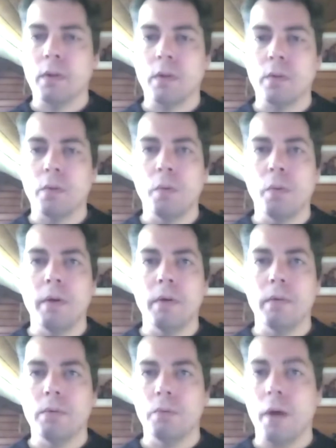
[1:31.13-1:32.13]
we,
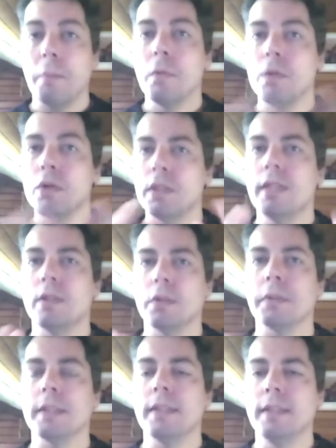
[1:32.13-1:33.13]
we are mostly
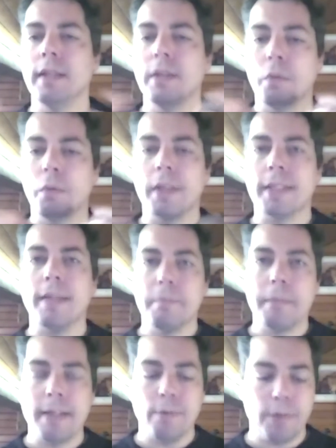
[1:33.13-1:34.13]
interested in what can
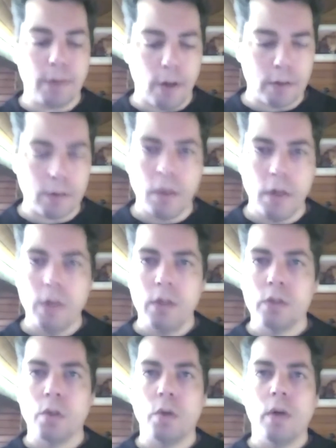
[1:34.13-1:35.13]
benefit us.
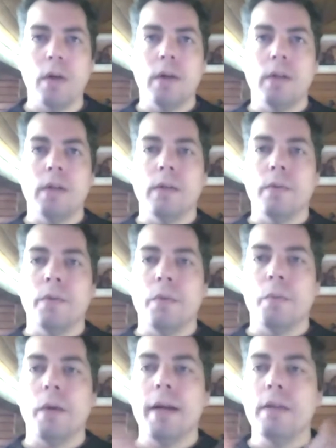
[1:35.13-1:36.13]
So
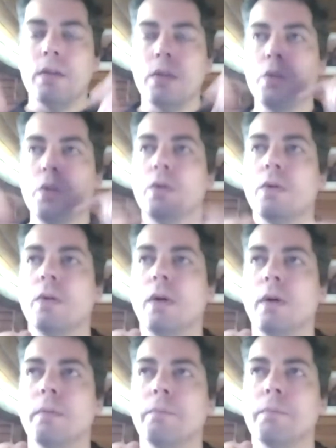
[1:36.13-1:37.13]
when you
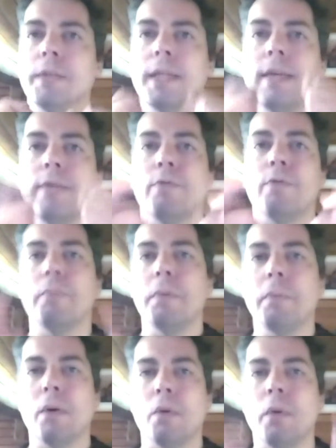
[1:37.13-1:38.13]
um, give
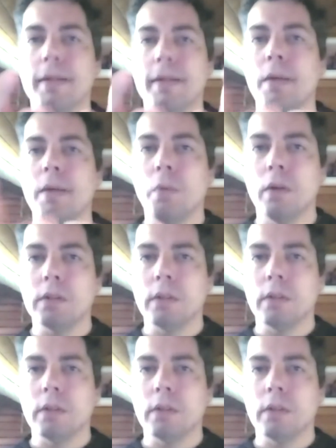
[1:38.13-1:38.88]
people what they want,